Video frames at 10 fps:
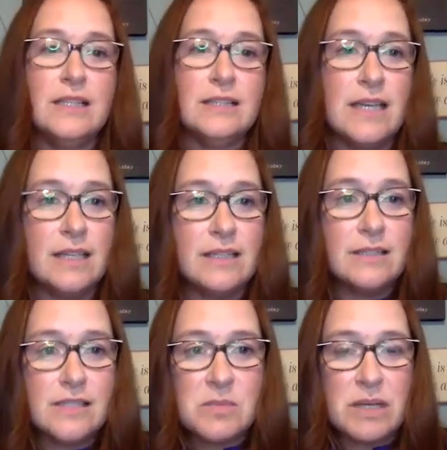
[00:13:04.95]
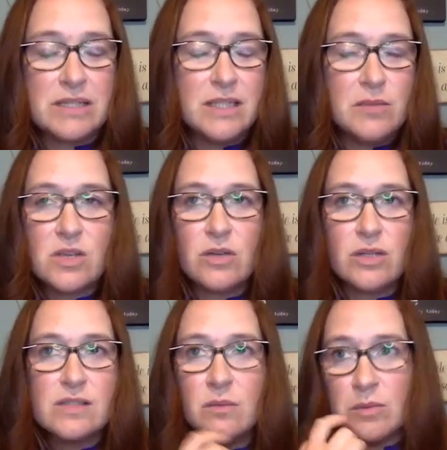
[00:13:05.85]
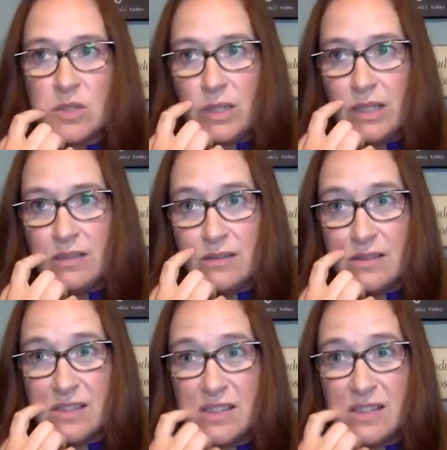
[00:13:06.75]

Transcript: They suspected he was going somewhere between